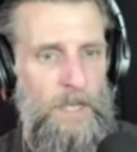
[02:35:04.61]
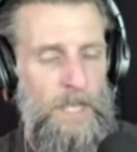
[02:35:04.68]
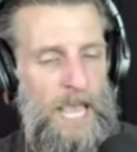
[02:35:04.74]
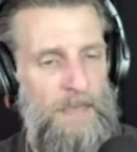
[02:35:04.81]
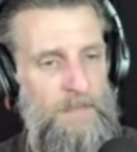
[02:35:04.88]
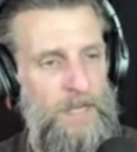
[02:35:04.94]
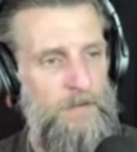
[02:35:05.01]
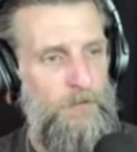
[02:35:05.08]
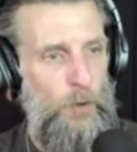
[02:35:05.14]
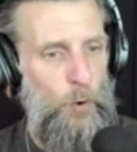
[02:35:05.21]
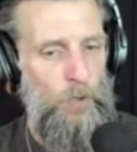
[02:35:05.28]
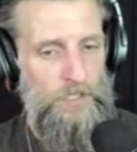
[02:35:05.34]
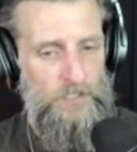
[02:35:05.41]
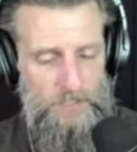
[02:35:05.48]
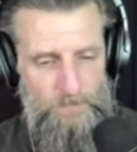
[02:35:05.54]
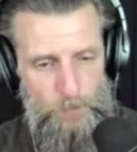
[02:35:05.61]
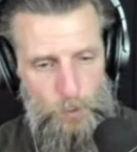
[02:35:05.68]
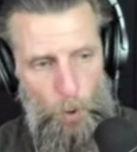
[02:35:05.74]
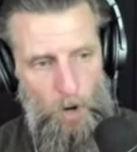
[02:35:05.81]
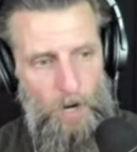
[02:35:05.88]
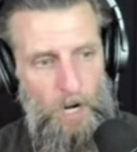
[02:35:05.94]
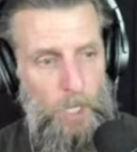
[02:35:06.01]
And then of course, if you
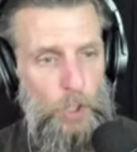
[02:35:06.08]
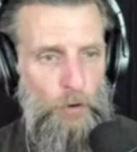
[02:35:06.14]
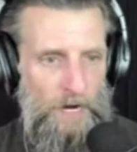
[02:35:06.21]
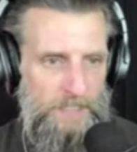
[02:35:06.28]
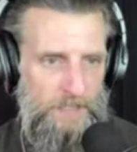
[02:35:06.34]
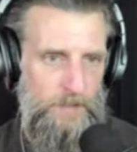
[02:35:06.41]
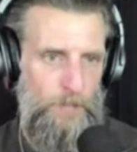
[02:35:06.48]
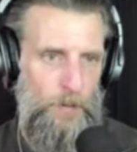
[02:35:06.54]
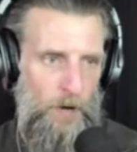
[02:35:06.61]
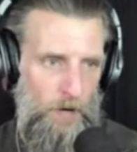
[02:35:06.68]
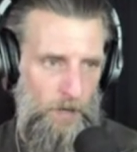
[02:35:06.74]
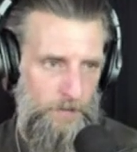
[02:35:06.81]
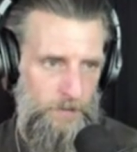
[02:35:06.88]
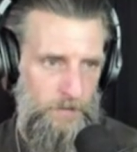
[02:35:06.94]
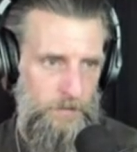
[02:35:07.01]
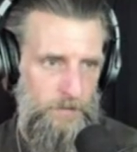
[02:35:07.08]
are aggressed upon,